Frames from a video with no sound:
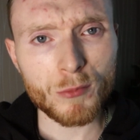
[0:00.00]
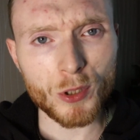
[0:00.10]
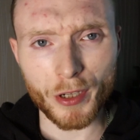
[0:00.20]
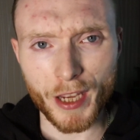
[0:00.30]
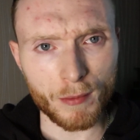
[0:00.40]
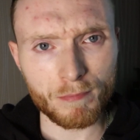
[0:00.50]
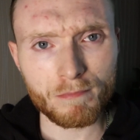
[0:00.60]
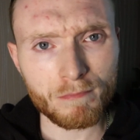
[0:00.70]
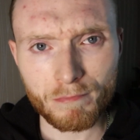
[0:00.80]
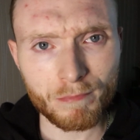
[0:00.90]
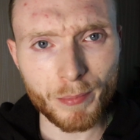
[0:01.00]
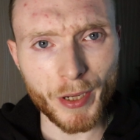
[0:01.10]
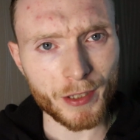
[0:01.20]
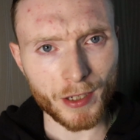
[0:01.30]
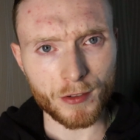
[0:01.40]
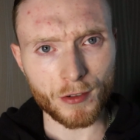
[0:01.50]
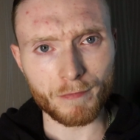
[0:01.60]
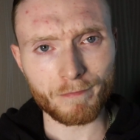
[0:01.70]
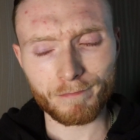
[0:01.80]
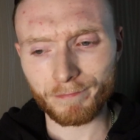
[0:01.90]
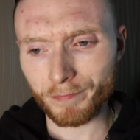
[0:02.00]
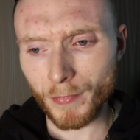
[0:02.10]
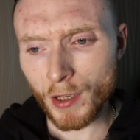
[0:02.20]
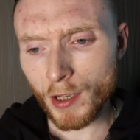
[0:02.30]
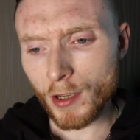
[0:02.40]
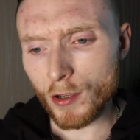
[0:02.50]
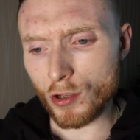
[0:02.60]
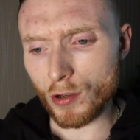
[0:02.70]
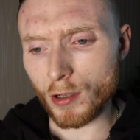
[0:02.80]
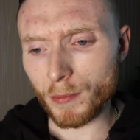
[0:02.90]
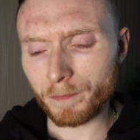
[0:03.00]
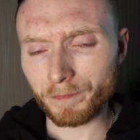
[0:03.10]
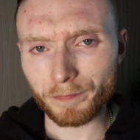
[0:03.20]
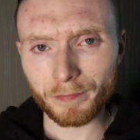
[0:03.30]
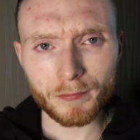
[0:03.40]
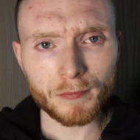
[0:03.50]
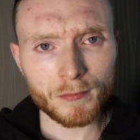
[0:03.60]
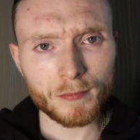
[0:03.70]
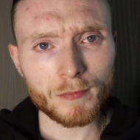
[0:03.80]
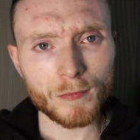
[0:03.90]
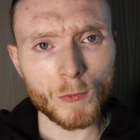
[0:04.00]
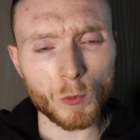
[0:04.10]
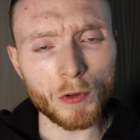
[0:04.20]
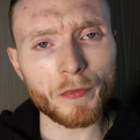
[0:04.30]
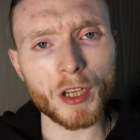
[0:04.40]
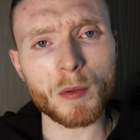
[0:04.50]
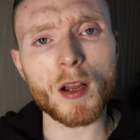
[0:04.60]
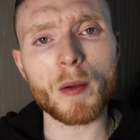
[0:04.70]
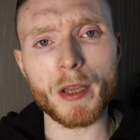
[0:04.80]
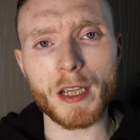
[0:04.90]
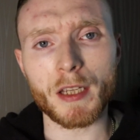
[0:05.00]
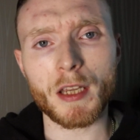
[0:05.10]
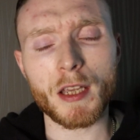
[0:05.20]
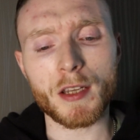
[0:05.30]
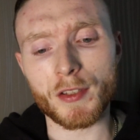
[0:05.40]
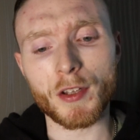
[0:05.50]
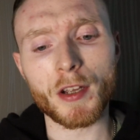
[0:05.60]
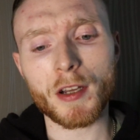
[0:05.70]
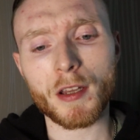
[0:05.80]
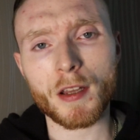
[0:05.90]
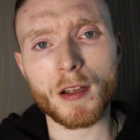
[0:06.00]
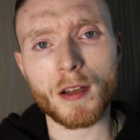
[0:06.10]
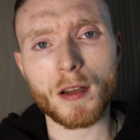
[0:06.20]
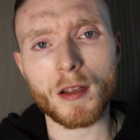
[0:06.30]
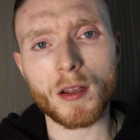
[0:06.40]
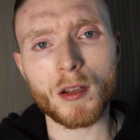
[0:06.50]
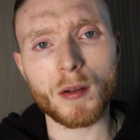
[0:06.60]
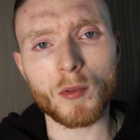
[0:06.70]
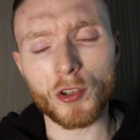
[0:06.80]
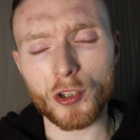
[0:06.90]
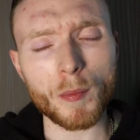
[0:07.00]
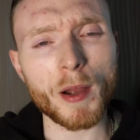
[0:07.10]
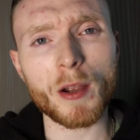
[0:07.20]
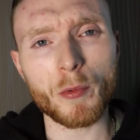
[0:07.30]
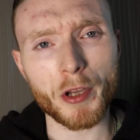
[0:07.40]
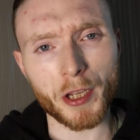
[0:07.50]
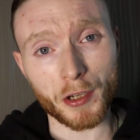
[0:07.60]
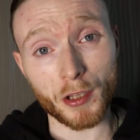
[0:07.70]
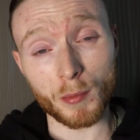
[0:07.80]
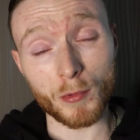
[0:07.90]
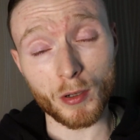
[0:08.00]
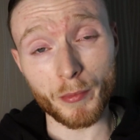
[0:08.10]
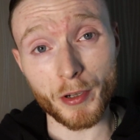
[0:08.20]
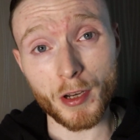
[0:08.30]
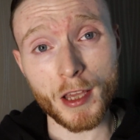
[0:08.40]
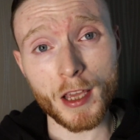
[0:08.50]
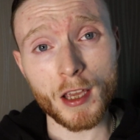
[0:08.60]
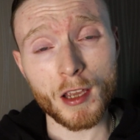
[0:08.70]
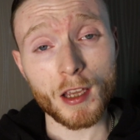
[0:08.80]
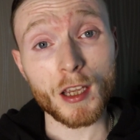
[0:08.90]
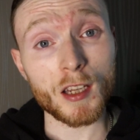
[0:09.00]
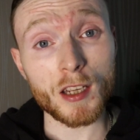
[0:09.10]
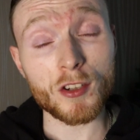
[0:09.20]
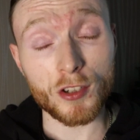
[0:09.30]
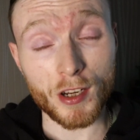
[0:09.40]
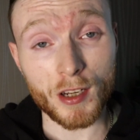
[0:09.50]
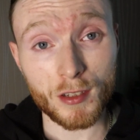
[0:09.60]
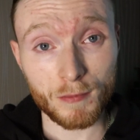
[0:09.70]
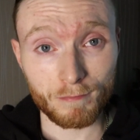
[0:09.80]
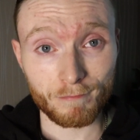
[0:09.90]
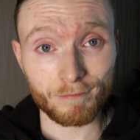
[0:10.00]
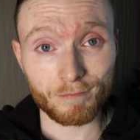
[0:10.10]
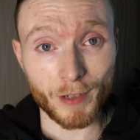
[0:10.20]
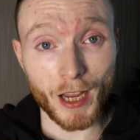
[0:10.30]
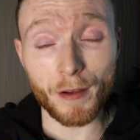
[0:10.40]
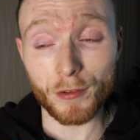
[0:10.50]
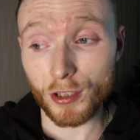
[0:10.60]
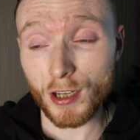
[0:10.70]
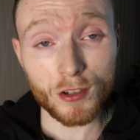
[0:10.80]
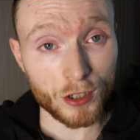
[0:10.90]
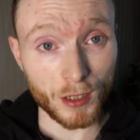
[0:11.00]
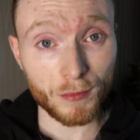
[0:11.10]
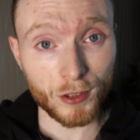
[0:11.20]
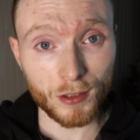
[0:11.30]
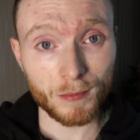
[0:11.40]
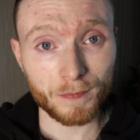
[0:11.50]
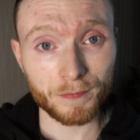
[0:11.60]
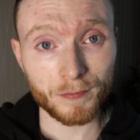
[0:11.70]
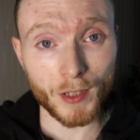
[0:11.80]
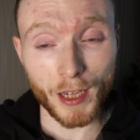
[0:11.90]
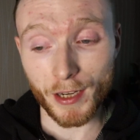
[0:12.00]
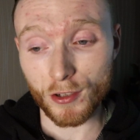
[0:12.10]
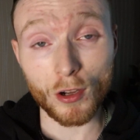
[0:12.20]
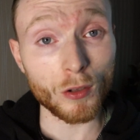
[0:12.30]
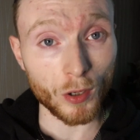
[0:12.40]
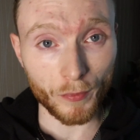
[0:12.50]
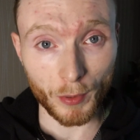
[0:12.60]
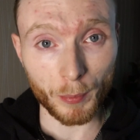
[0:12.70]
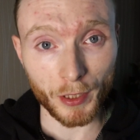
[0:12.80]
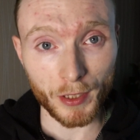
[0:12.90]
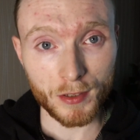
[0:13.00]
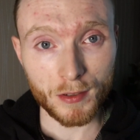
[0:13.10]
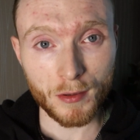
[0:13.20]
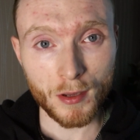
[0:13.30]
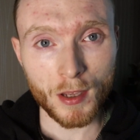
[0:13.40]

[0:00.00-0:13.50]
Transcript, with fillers: So yeah, pay attention. So one thing about me is that the job I work in at the moment is shit. I have shit shifts and it's all over the place.